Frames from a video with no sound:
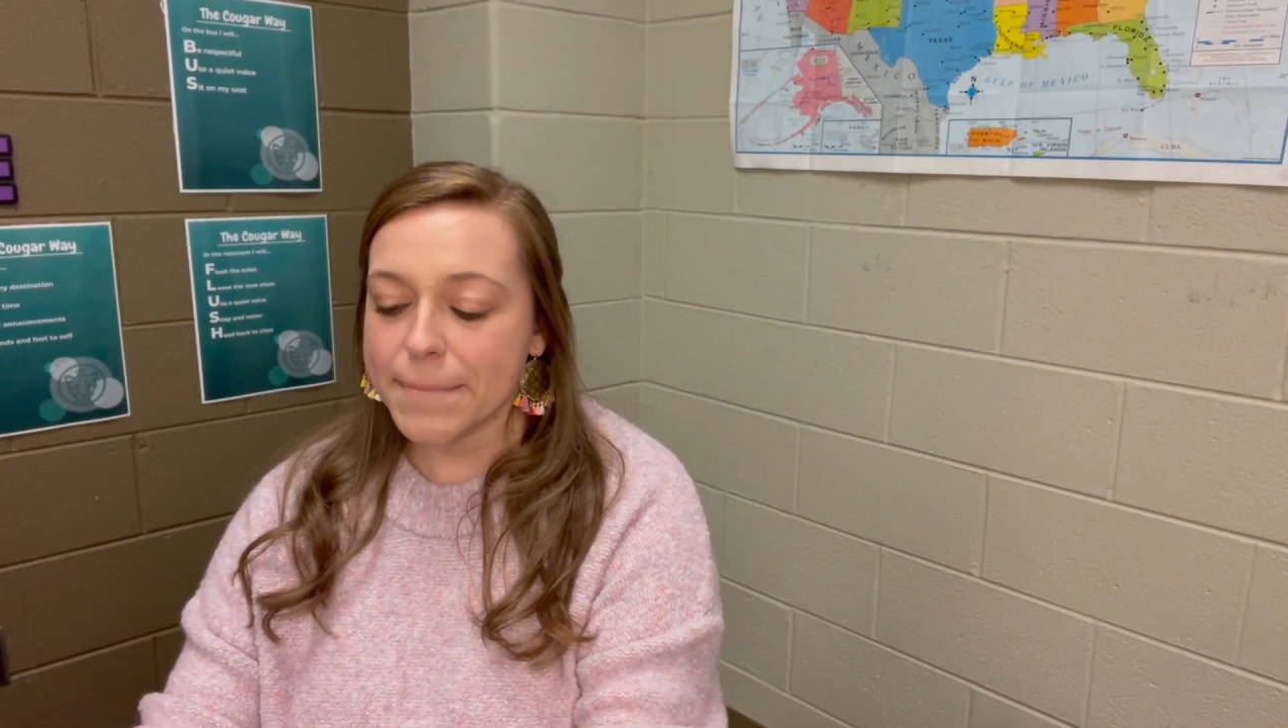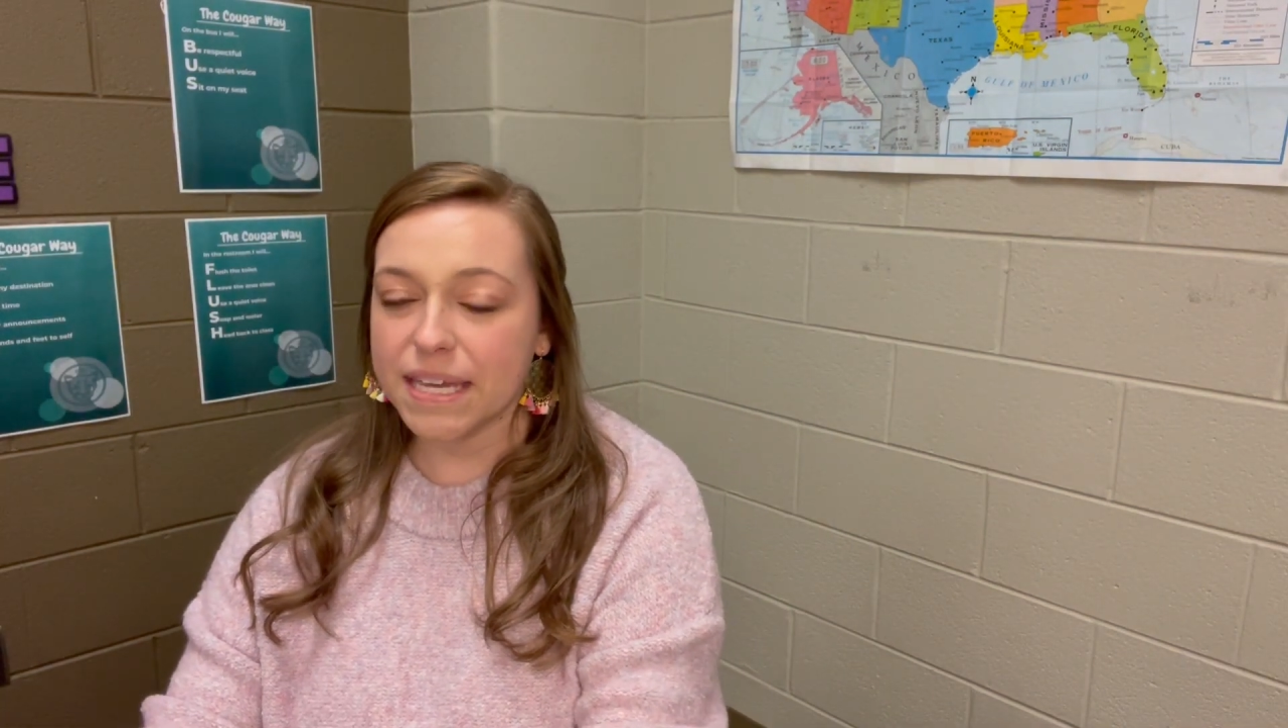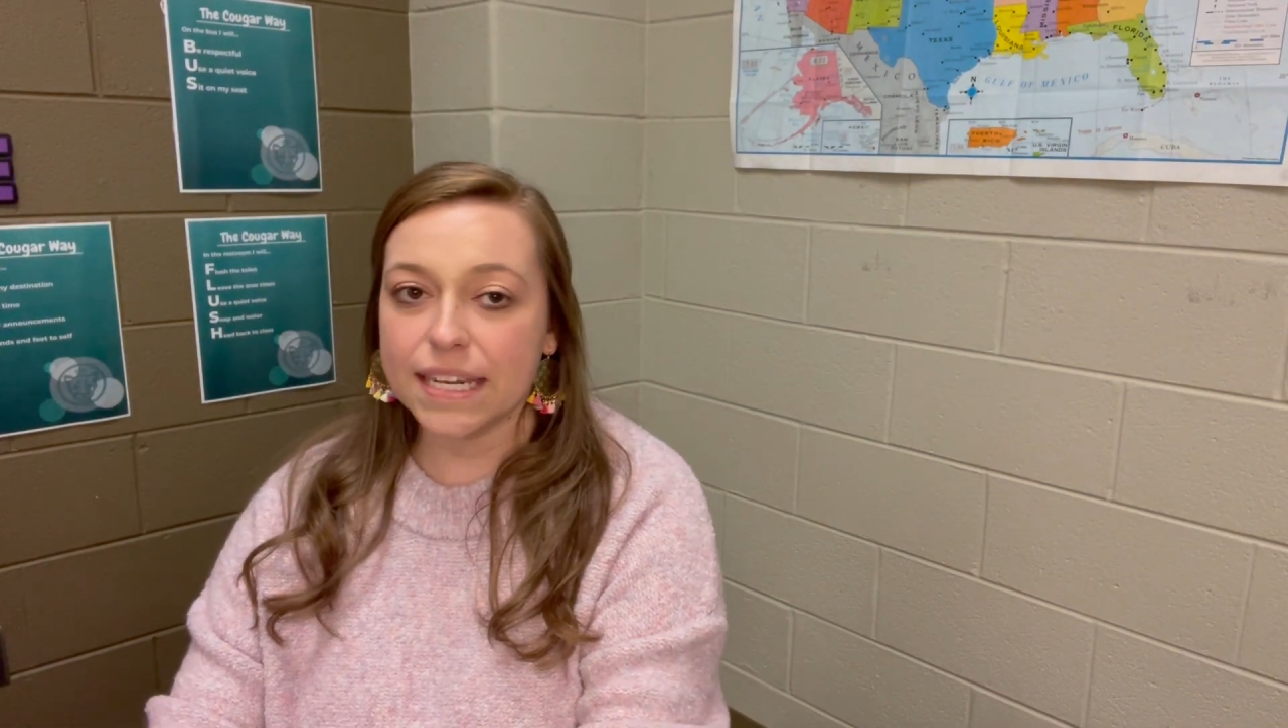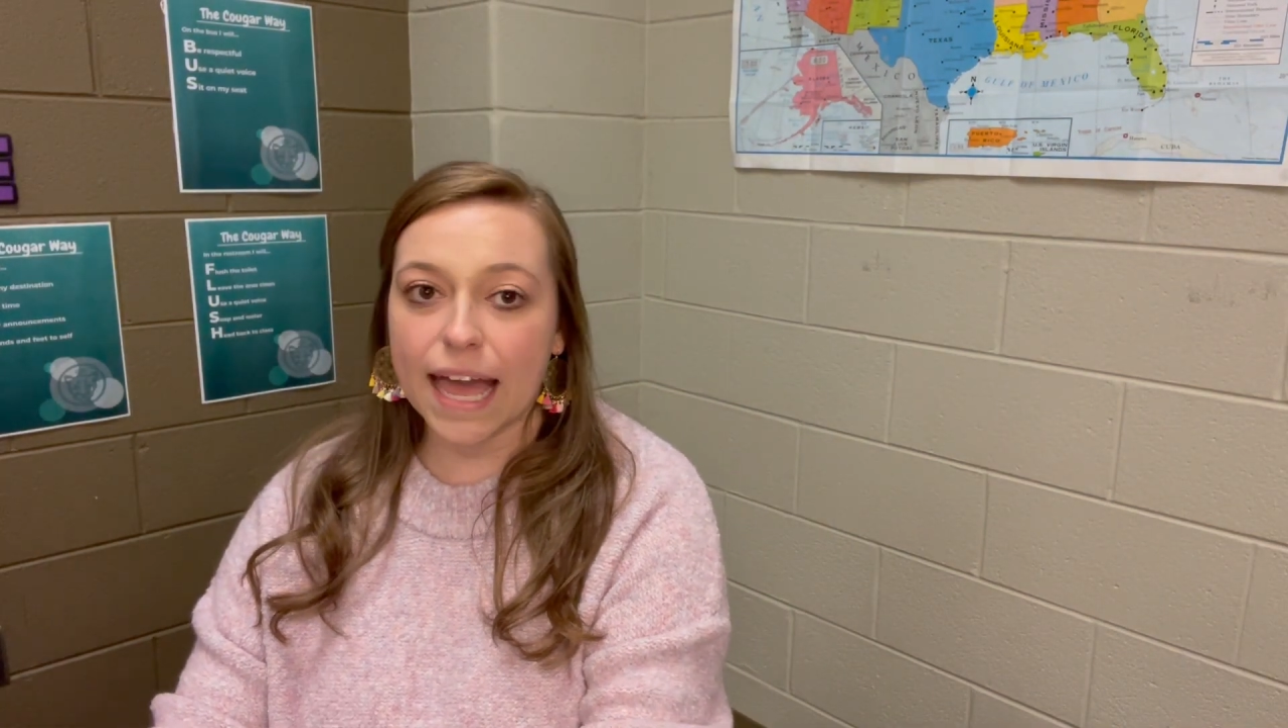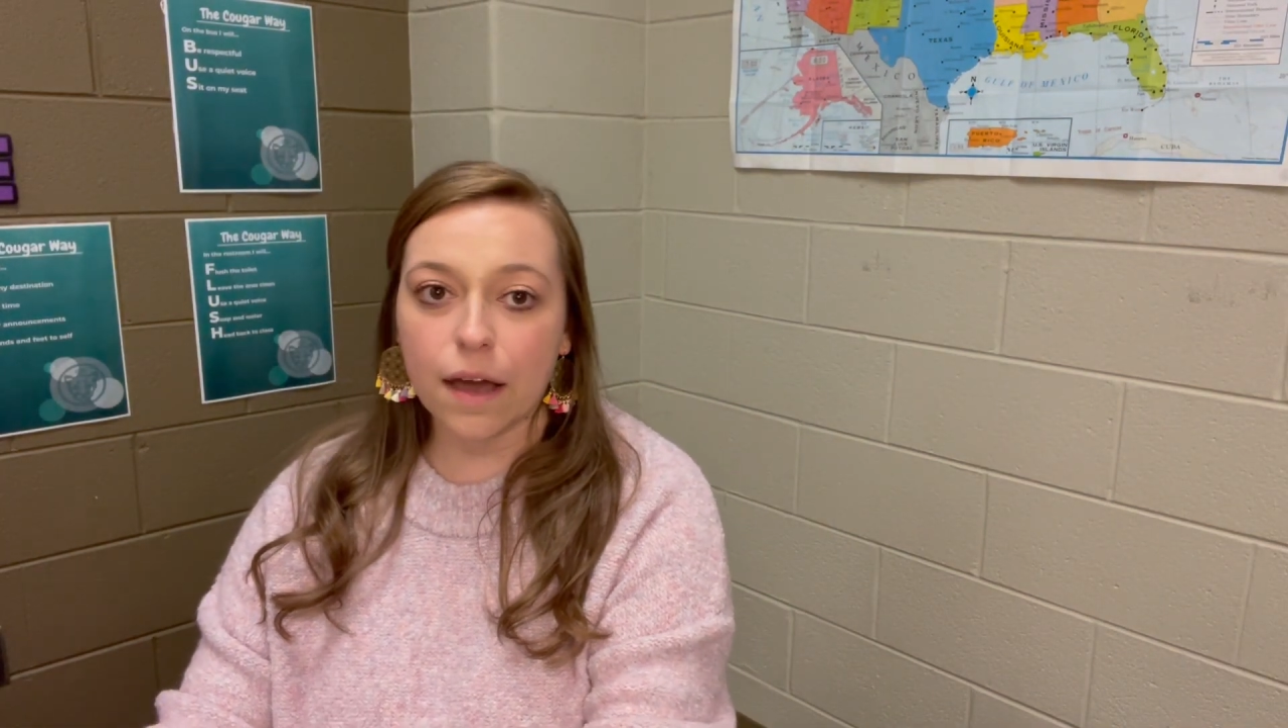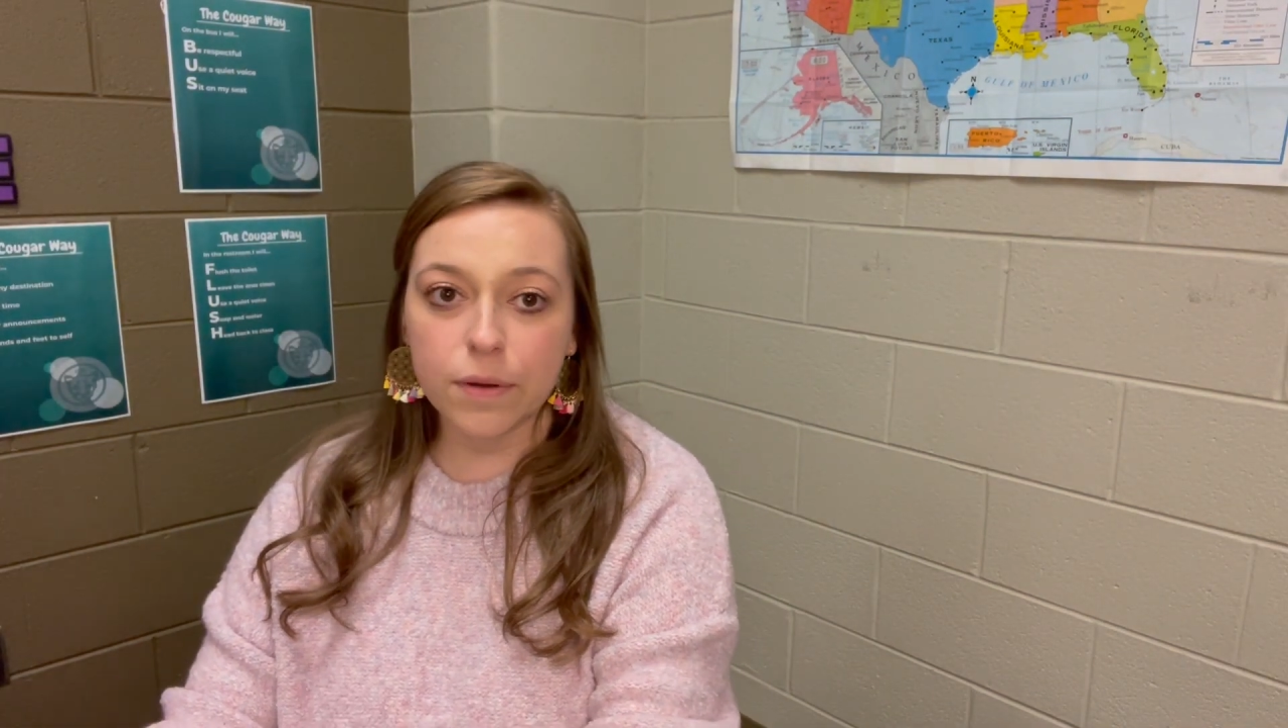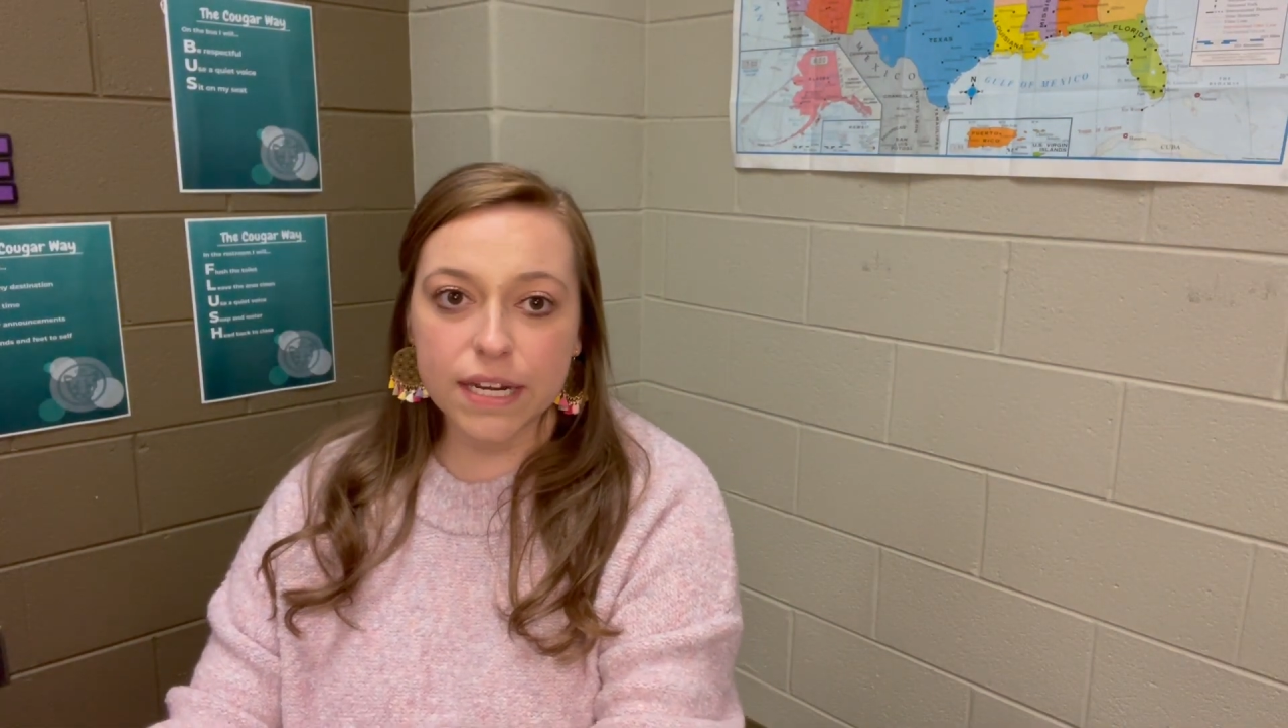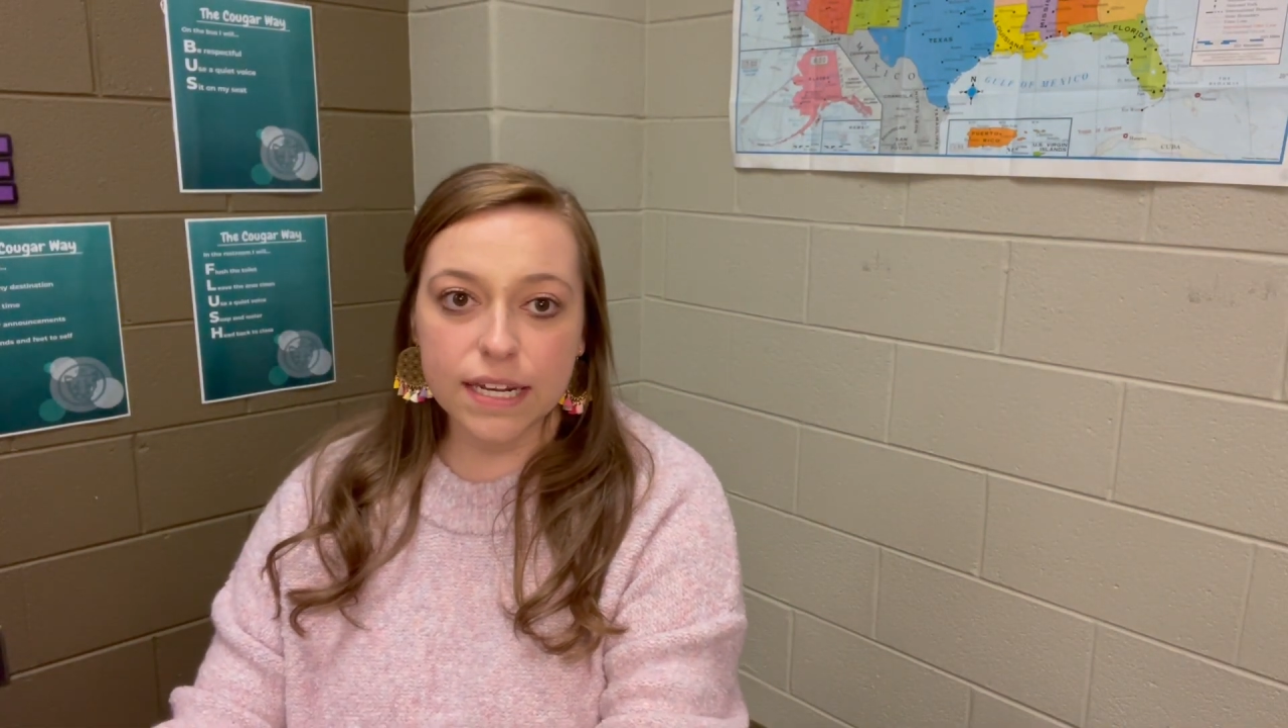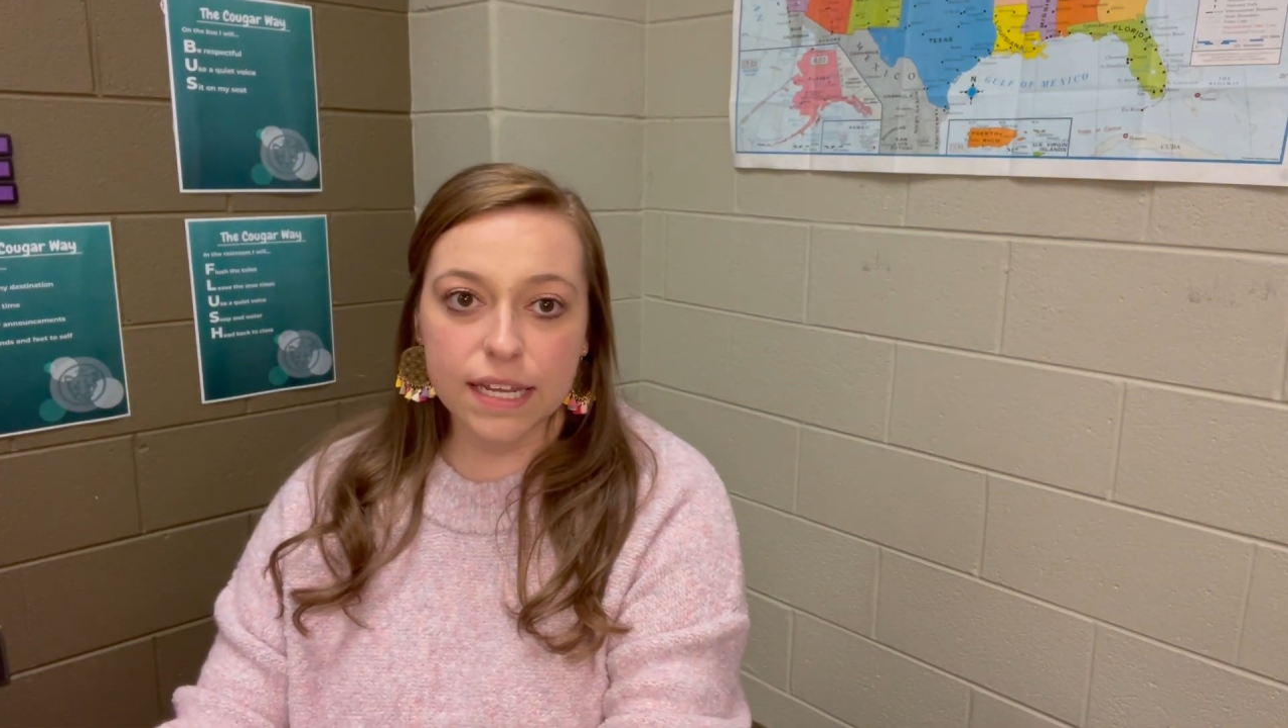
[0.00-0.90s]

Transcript: But now we need